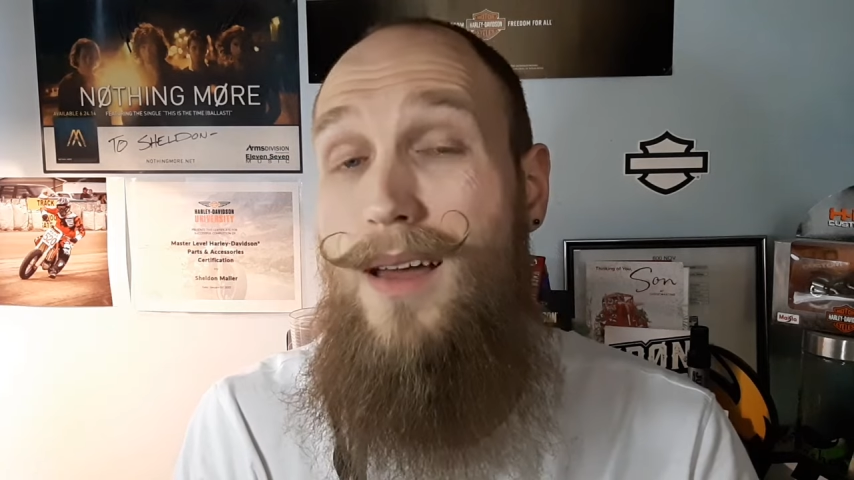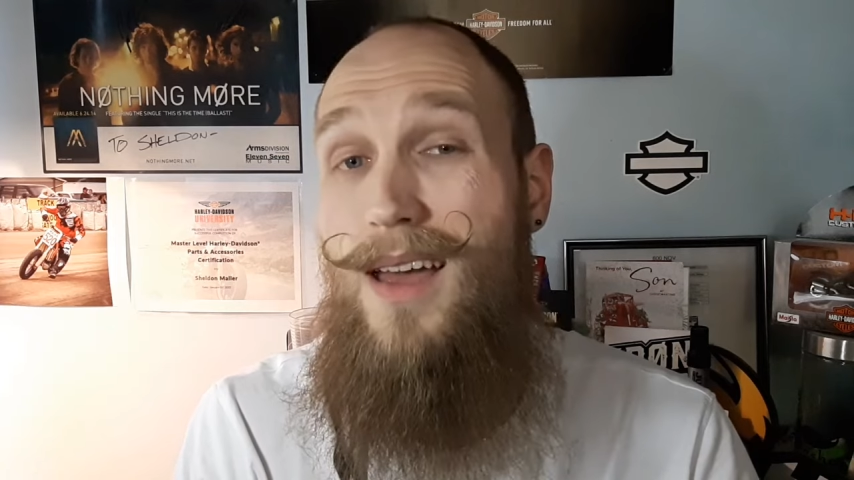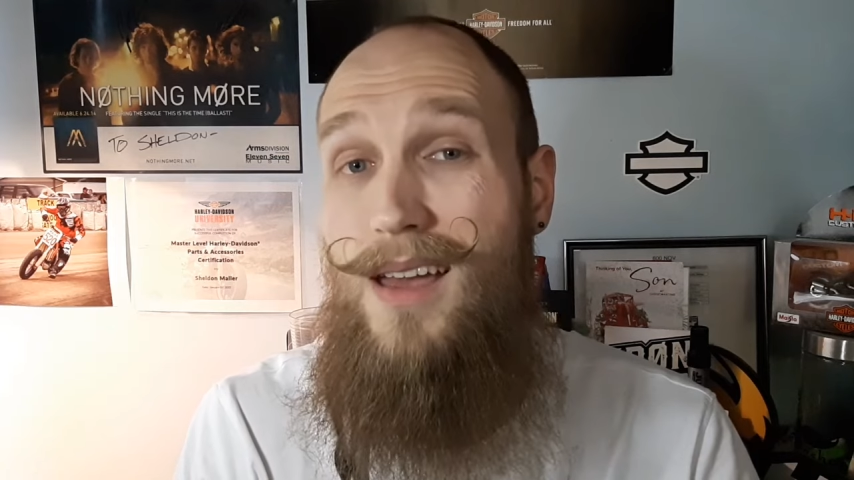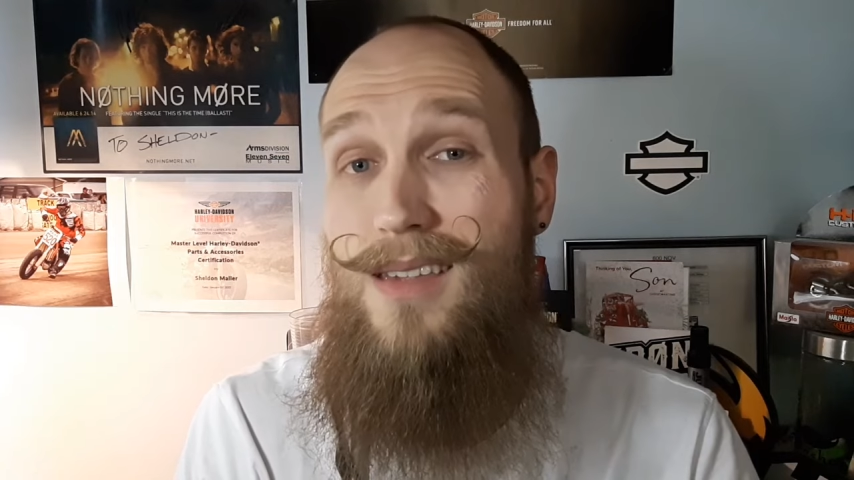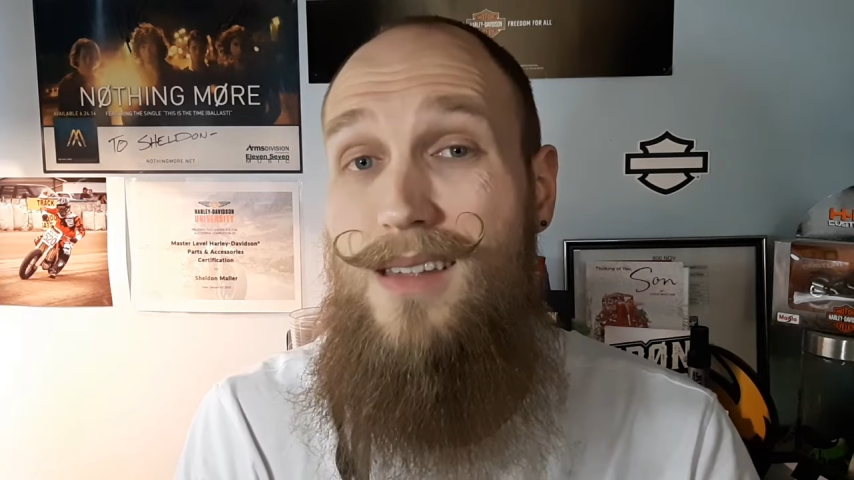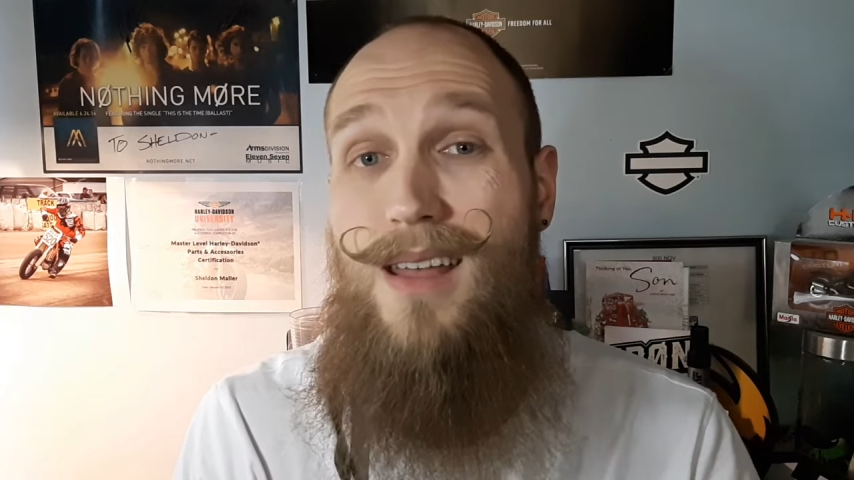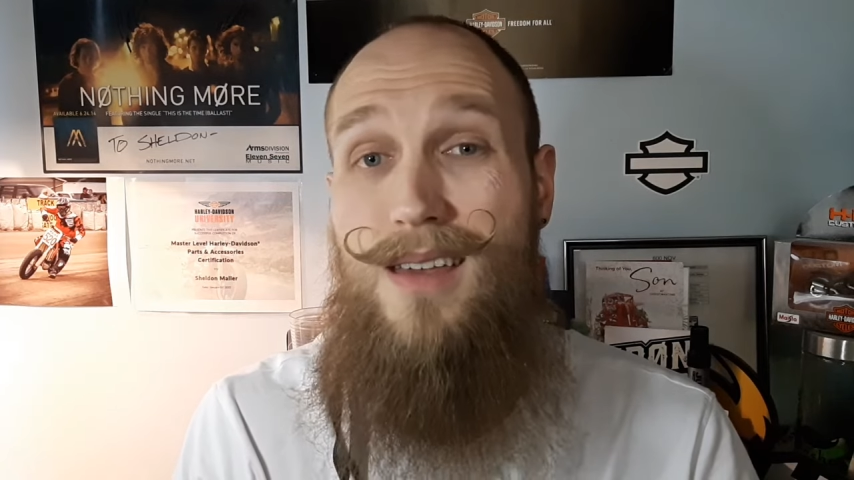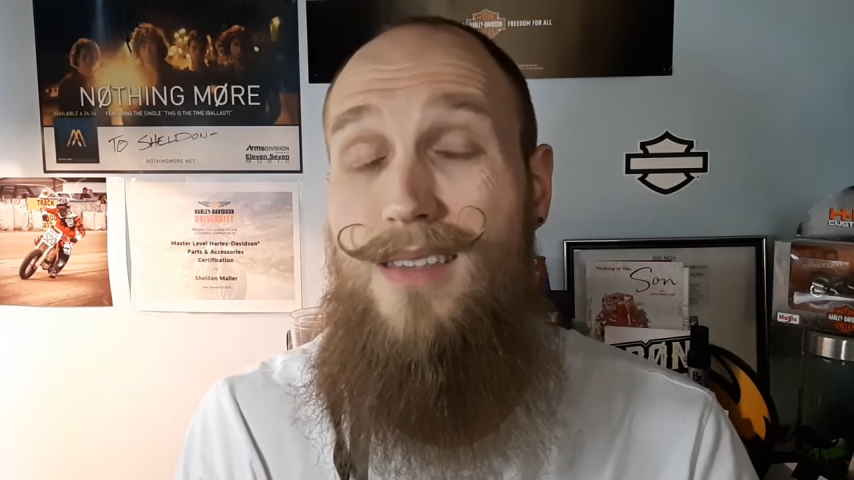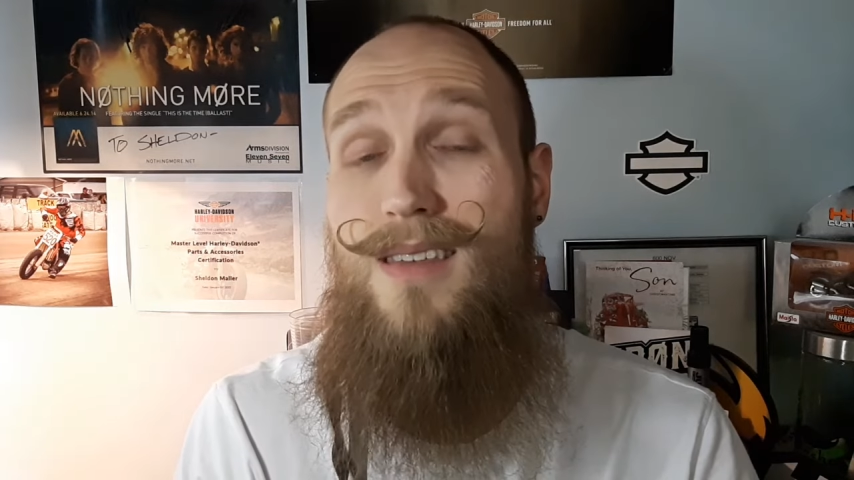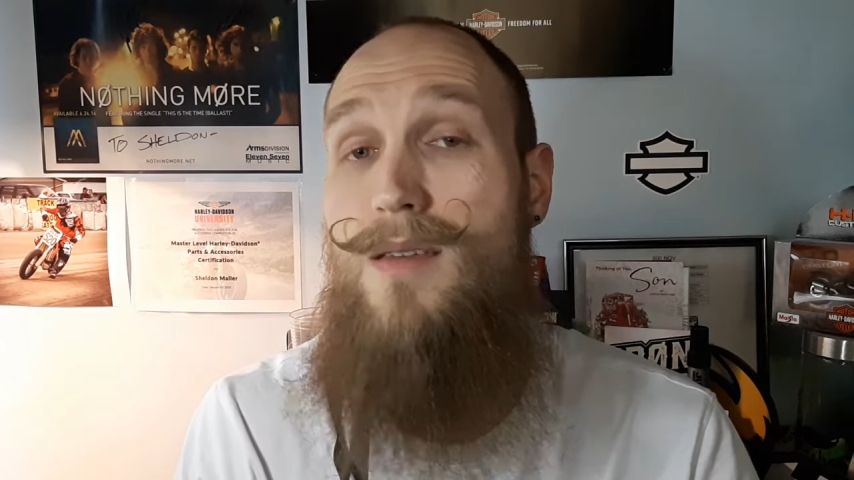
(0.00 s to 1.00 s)
as an
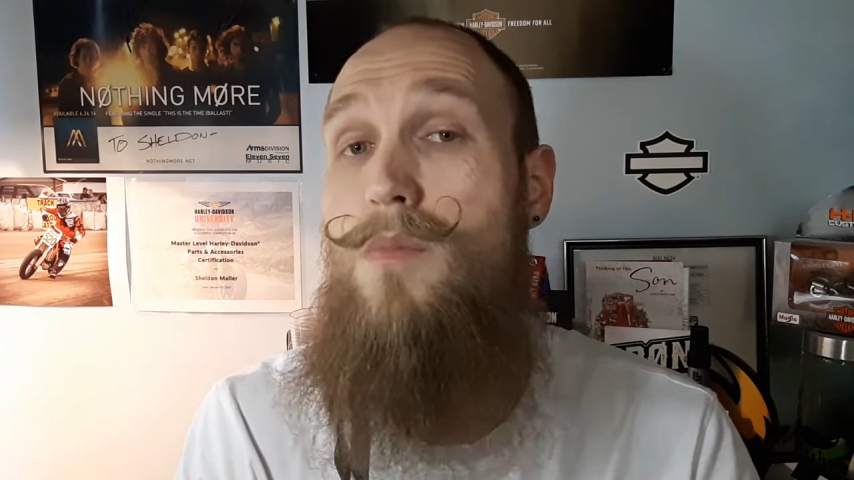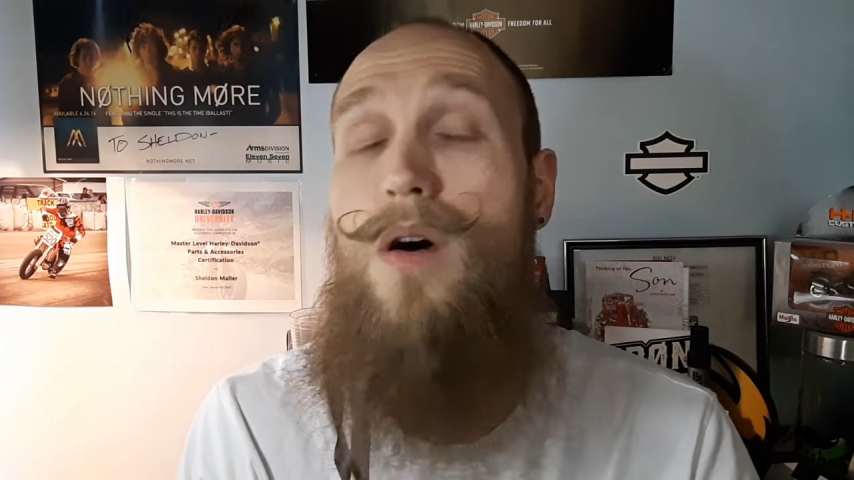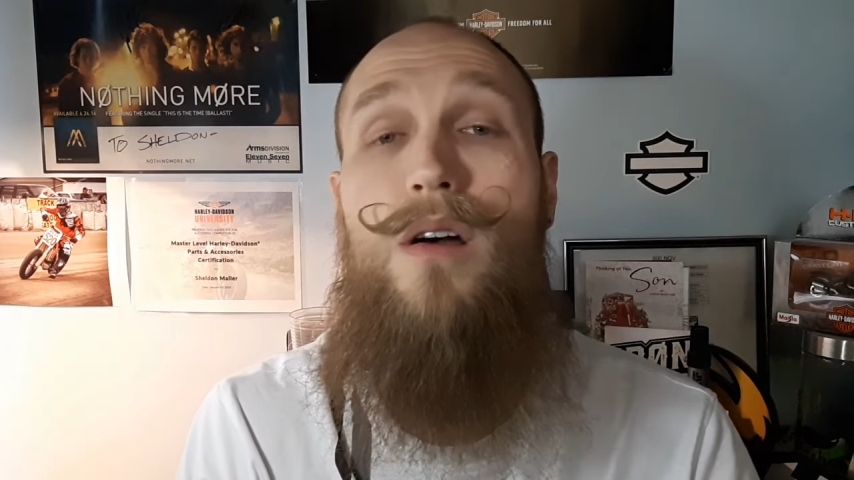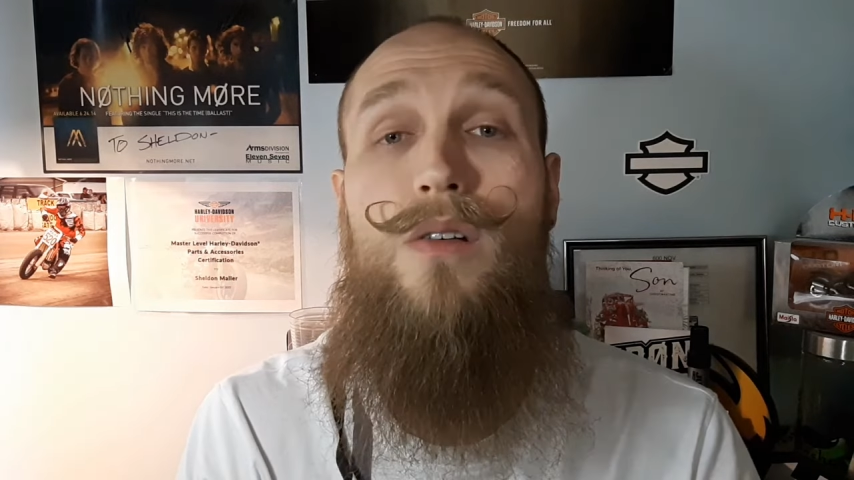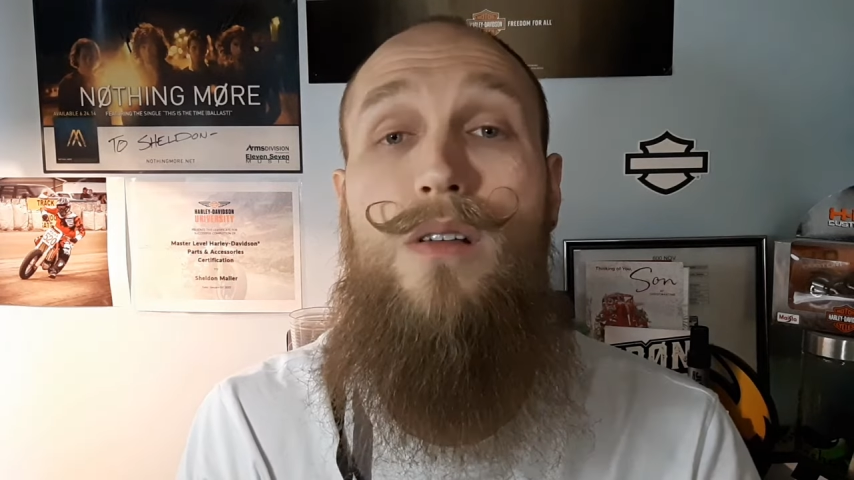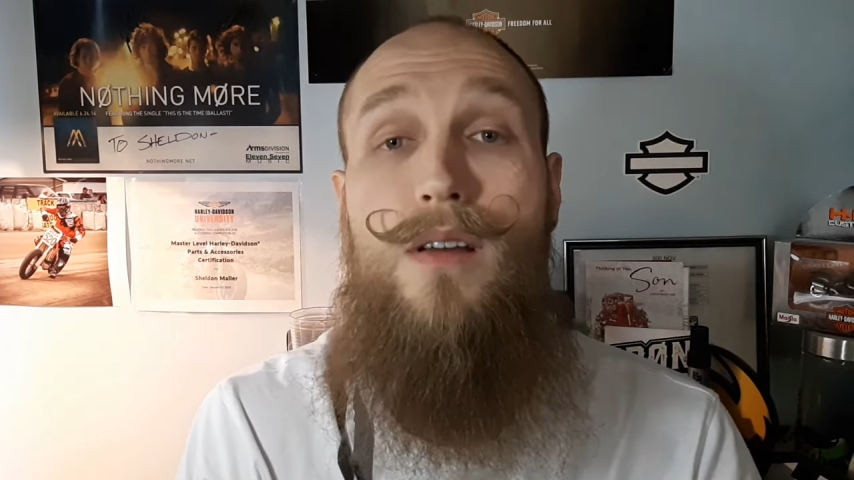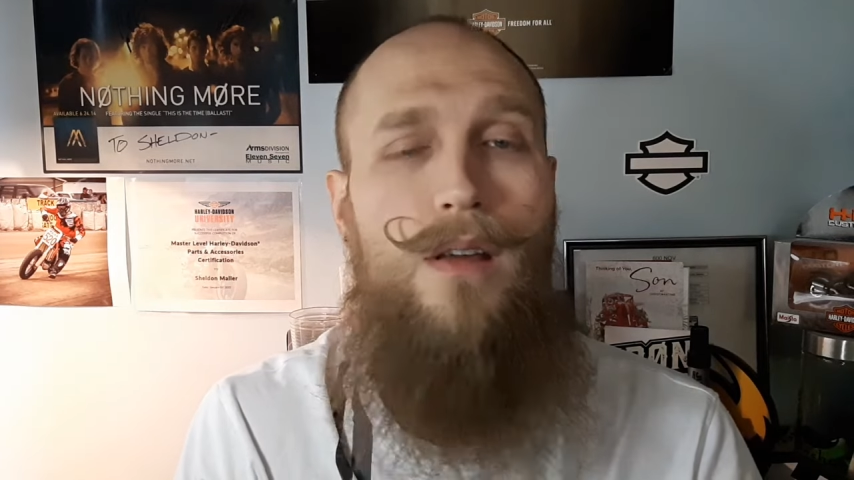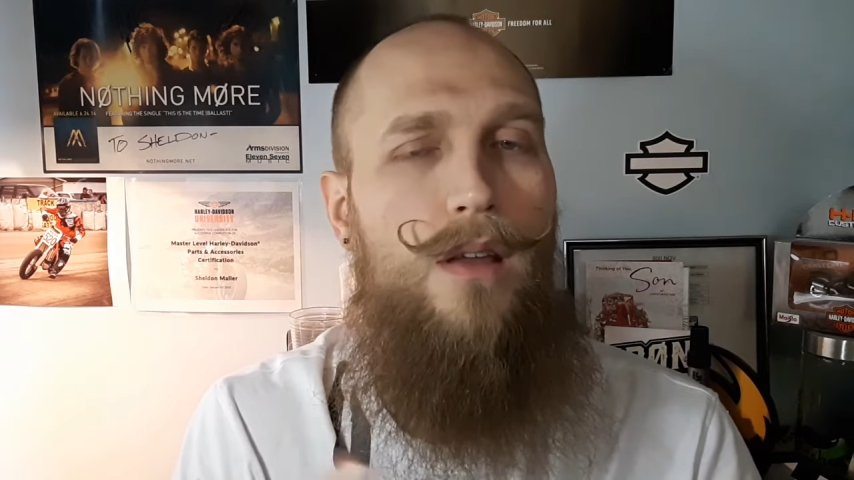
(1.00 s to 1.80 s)
ST model